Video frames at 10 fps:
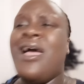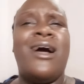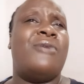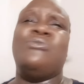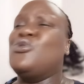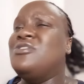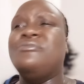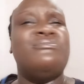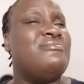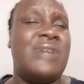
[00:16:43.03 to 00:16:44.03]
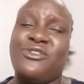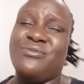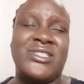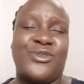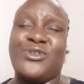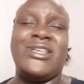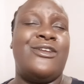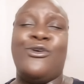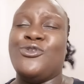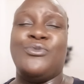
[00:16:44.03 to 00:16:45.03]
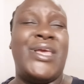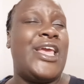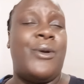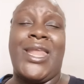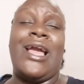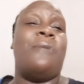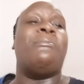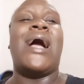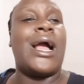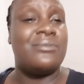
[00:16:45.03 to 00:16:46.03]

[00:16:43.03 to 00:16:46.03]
I'm good. My room is still going to be here when I come back.